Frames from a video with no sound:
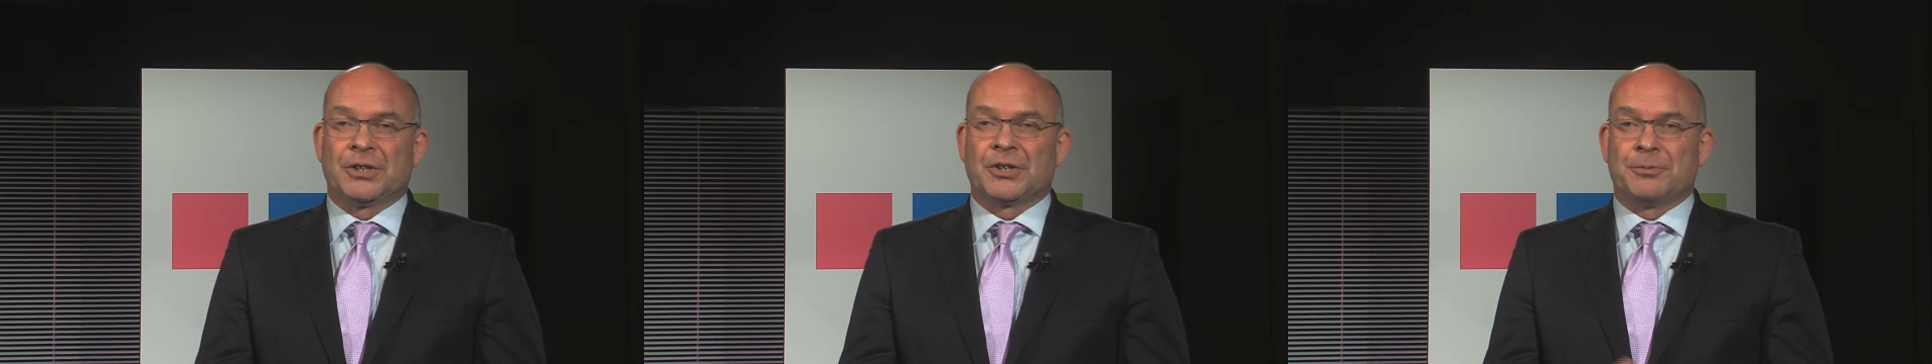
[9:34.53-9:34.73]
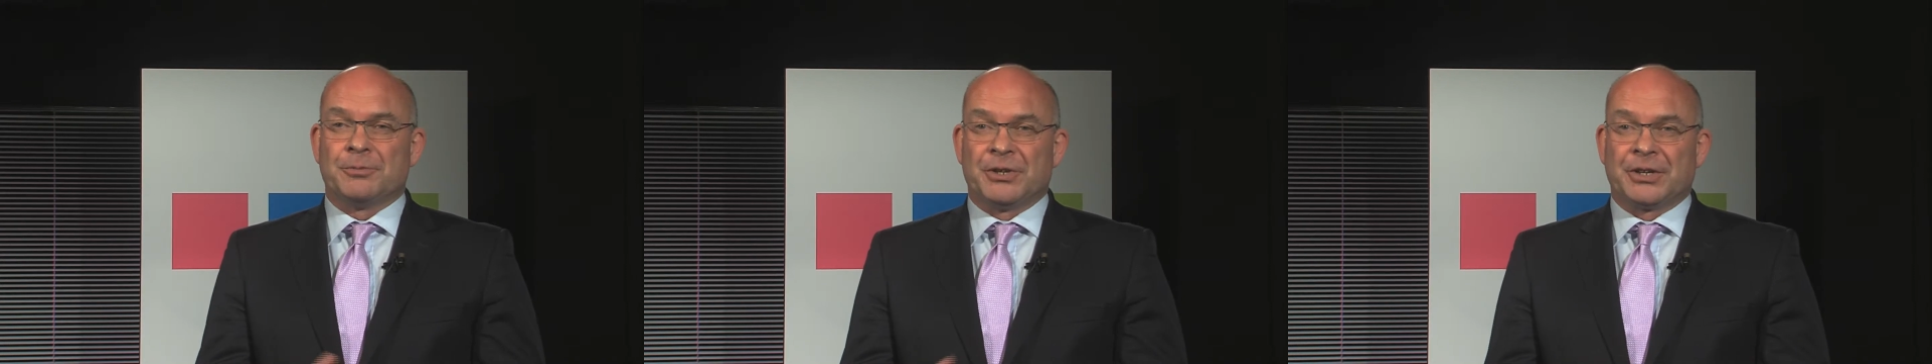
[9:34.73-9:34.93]

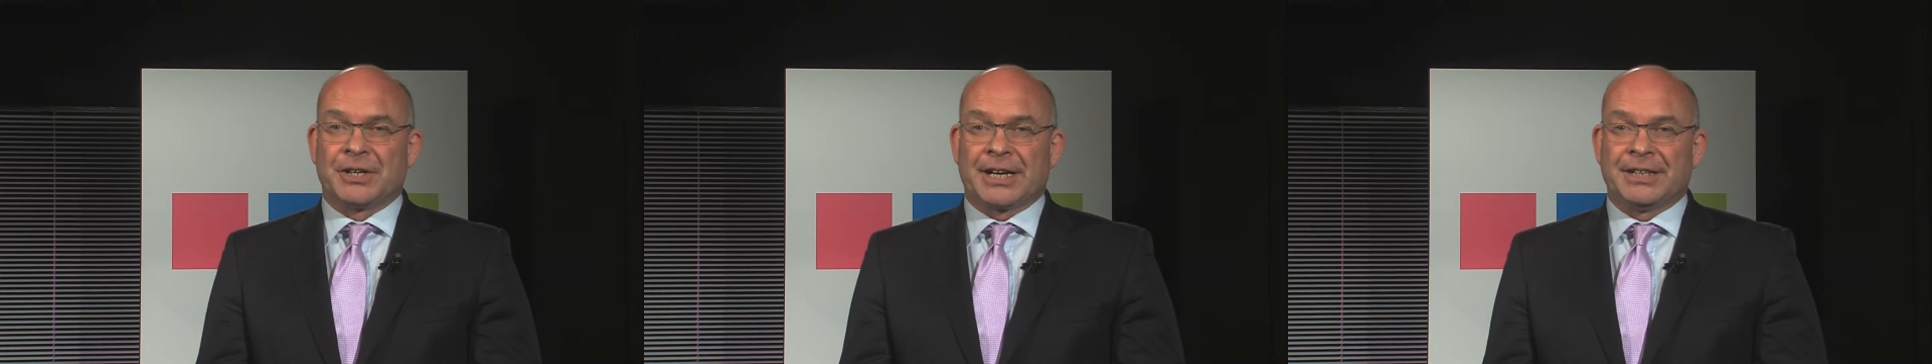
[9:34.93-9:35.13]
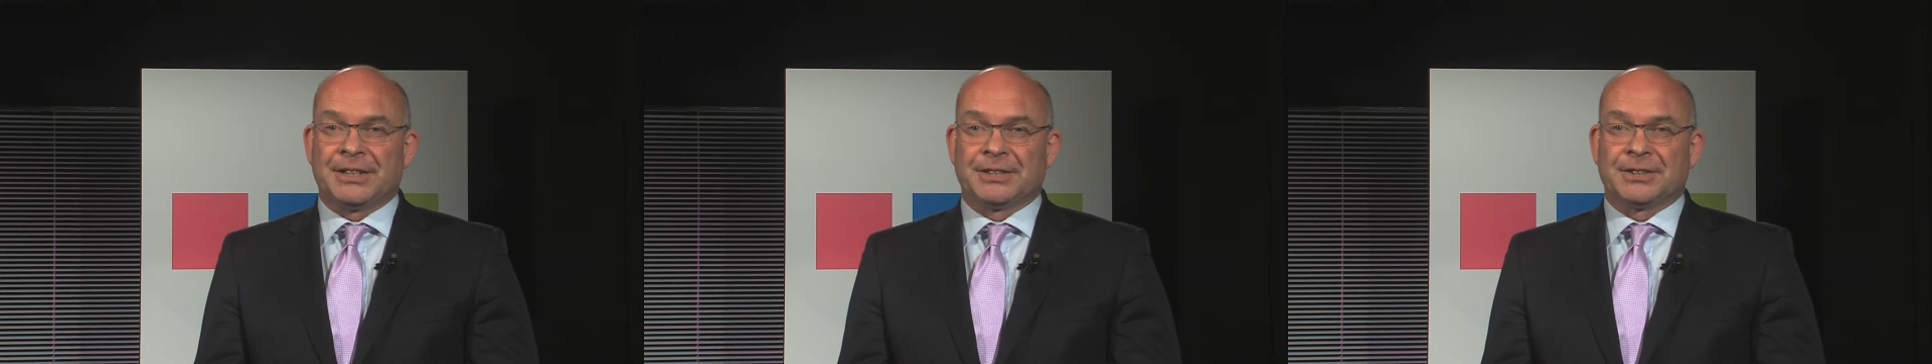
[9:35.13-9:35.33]

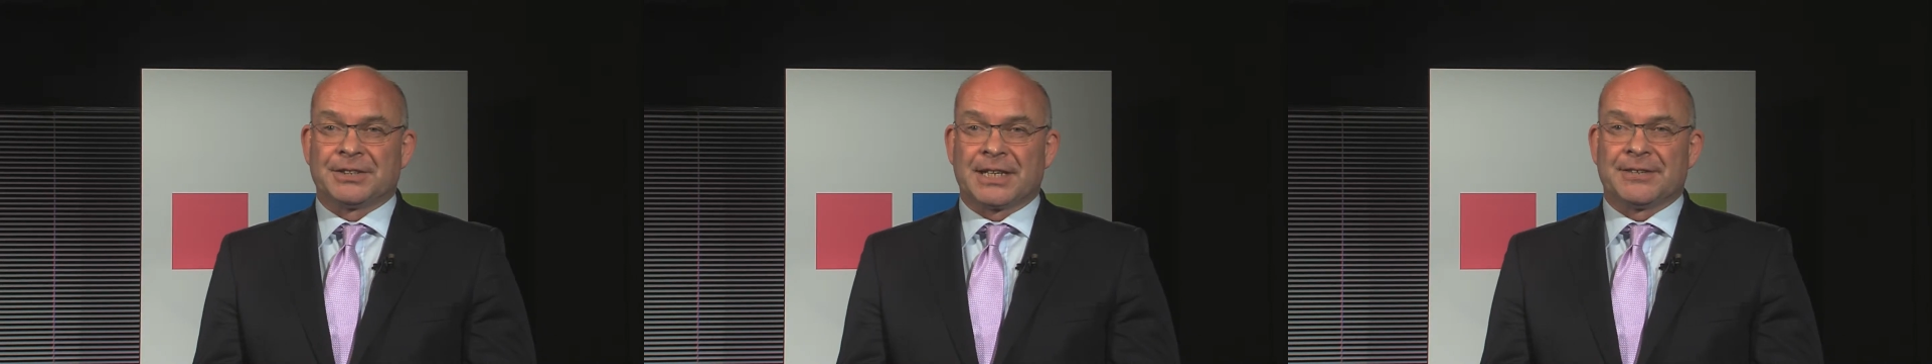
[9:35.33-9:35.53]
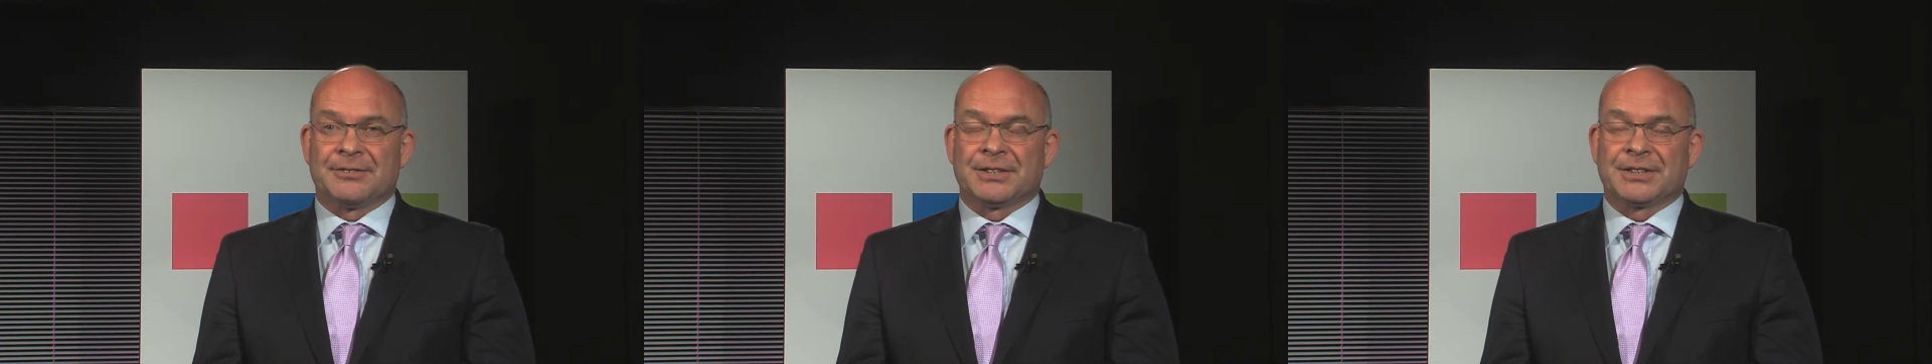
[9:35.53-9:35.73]
communications
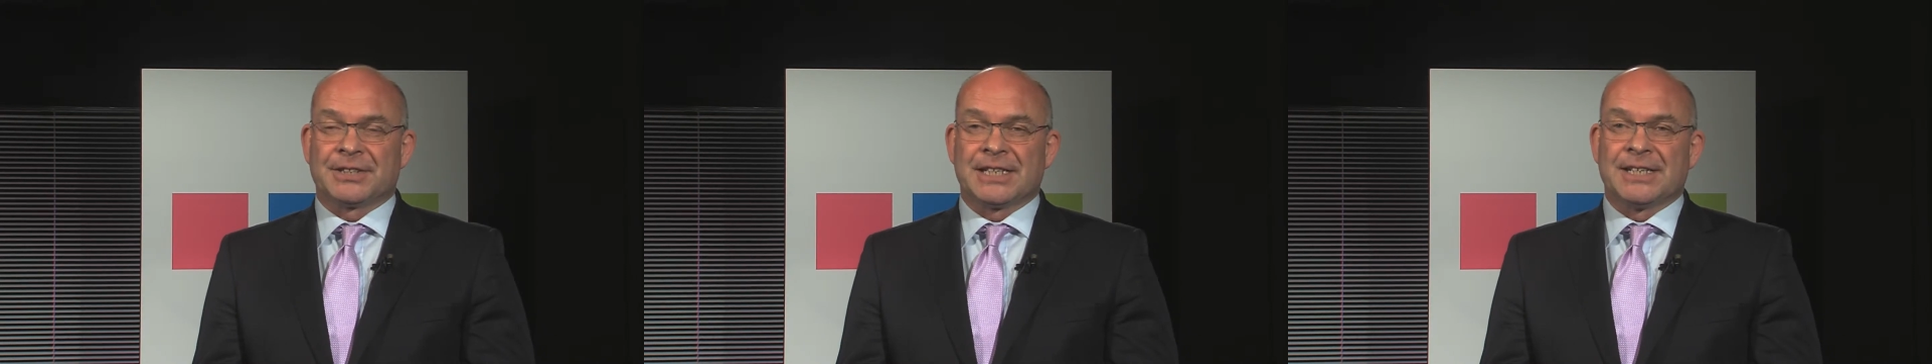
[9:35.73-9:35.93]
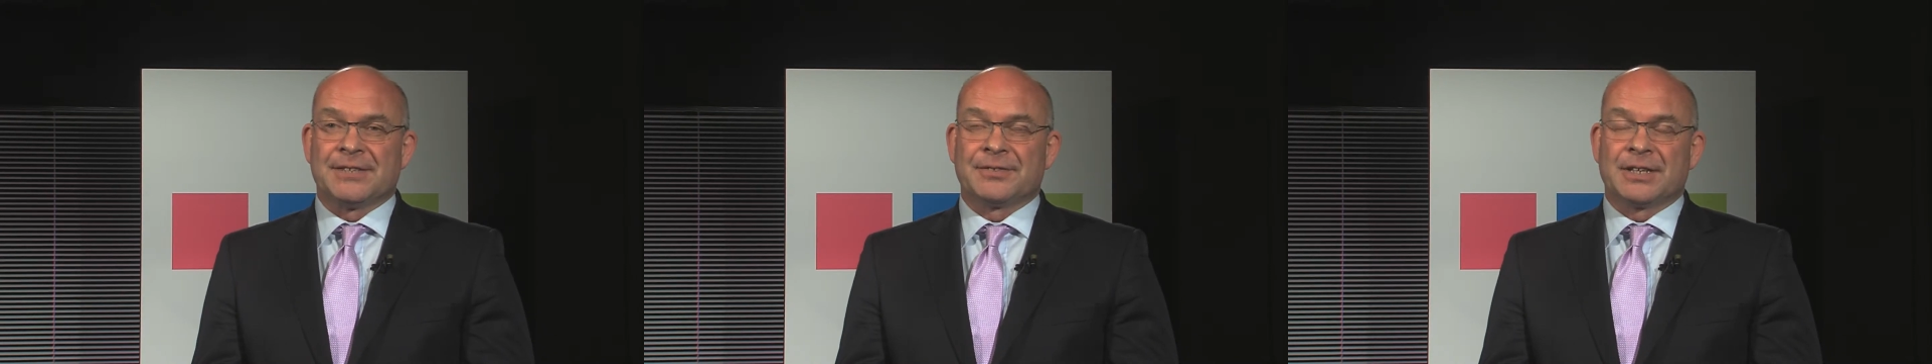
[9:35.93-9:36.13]
they
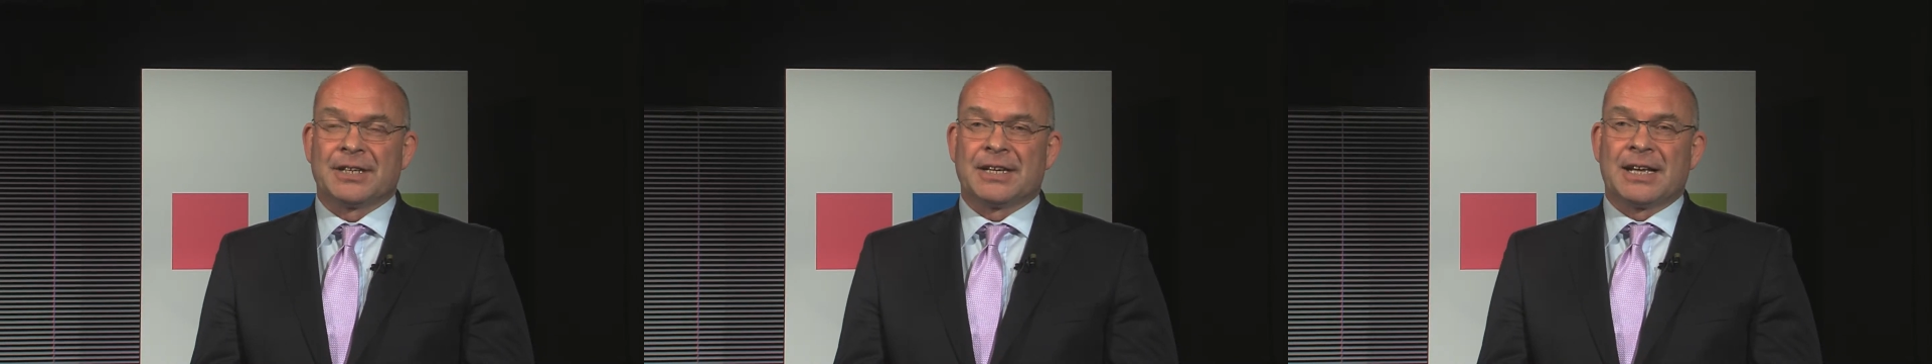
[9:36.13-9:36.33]
receive,